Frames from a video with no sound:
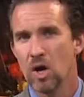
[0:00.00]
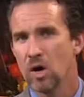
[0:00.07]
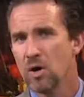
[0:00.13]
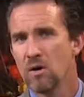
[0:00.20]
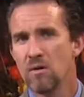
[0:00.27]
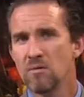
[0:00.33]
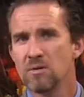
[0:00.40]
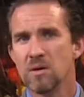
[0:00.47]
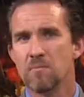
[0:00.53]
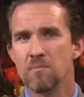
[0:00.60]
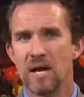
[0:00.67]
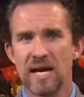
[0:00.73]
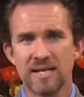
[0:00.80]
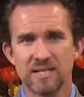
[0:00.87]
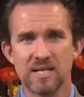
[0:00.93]
heard the
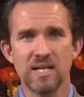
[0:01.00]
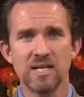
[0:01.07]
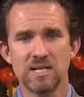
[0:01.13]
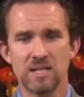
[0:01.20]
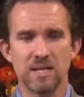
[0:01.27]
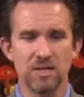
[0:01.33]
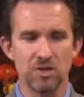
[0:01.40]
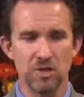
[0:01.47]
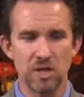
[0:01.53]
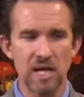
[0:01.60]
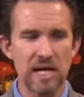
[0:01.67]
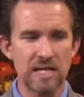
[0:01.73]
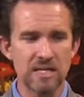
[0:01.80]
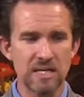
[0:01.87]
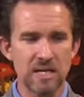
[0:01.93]
message that
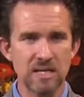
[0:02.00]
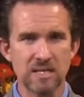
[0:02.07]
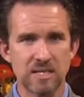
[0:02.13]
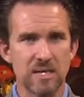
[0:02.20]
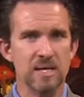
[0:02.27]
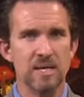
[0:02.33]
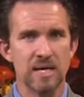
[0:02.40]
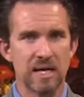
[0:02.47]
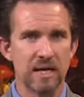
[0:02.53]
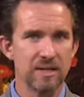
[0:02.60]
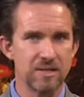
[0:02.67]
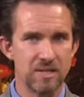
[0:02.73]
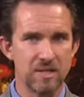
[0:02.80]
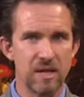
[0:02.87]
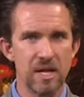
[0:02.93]
Jesus
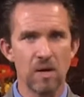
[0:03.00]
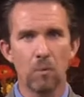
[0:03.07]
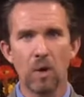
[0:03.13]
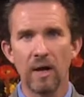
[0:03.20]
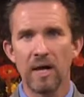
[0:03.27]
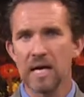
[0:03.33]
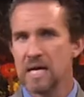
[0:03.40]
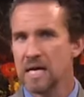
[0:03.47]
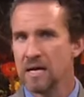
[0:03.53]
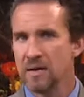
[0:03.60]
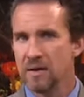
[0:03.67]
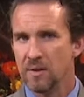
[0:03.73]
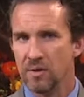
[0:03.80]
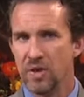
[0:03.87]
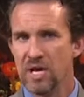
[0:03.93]
is the way,
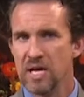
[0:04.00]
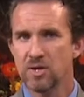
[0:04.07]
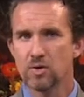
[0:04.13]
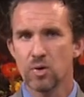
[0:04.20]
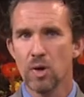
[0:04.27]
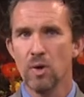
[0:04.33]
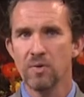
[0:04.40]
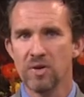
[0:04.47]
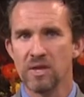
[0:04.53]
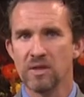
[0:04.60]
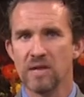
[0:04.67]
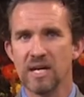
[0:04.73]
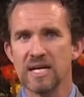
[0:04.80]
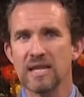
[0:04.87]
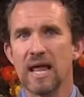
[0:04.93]
the truth,
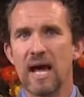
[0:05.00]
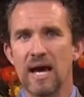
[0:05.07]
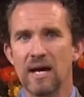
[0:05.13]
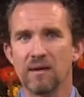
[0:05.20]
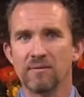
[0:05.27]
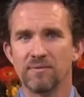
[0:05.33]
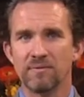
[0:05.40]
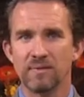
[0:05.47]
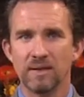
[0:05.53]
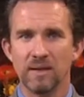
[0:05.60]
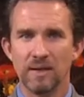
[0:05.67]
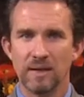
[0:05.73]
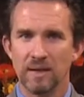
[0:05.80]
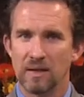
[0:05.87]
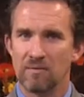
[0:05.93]
and the life,
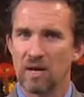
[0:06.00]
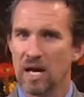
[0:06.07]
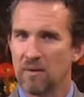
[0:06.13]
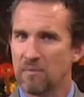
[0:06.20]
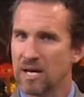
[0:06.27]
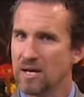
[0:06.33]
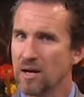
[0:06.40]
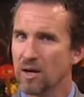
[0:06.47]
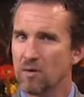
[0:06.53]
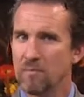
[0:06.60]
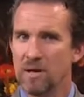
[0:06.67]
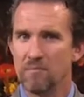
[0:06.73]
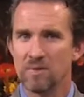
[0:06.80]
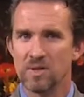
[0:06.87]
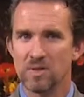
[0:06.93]
you've got to make a
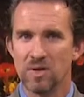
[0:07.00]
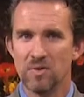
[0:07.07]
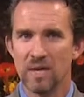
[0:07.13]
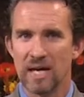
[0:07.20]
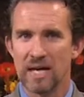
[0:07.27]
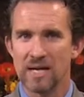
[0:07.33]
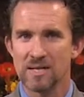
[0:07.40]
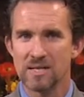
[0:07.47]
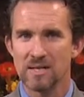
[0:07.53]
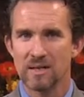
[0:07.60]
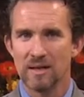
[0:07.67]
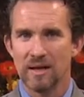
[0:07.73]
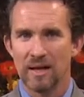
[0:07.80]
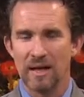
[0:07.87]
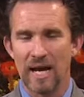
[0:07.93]
commitment to that.
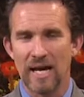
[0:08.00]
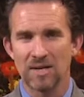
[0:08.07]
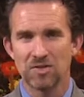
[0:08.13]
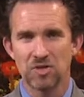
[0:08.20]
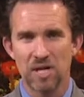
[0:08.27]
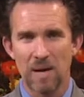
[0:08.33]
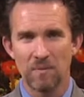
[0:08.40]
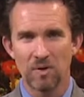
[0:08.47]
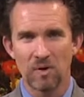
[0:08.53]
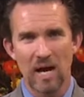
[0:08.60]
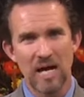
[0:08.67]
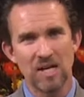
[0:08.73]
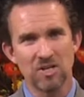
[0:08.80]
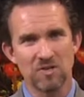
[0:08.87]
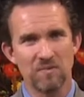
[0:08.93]
In Acts chapter
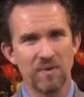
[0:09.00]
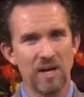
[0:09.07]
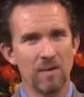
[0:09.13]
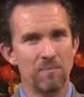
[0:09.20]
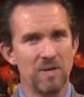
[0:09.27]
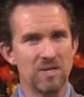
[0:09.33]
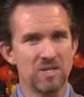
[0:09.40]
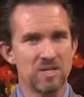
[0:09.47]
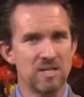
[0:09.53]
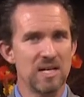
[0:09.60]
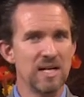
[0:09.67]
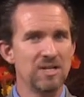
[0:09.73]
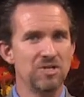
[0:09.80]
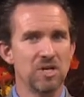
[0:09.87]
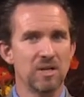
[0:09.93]
8, as Philip is
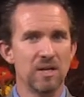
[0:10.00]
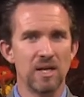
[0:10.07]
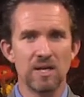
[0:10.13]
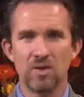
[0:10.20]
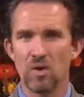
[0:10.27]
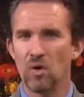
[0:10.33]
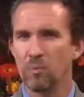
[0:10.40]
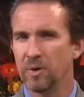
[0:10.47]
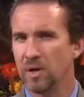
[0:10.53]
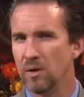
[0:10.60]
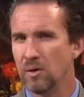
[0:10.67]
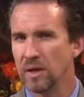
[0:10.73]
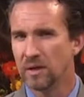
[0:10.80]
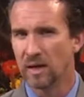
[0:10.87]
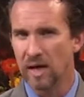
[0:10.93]
teaching the Ethiopian
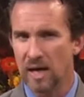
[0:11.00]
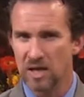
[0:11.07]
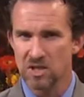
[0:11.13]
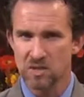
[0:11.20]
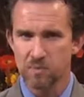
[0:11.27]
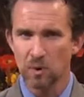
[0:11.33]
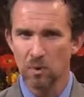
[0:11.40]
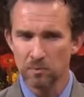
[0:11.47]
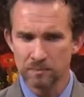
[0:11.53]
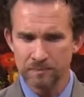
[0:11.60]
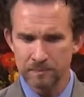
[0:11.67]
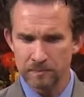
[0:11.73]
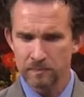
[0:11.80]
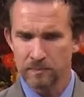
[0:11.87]
eunuch the gospel,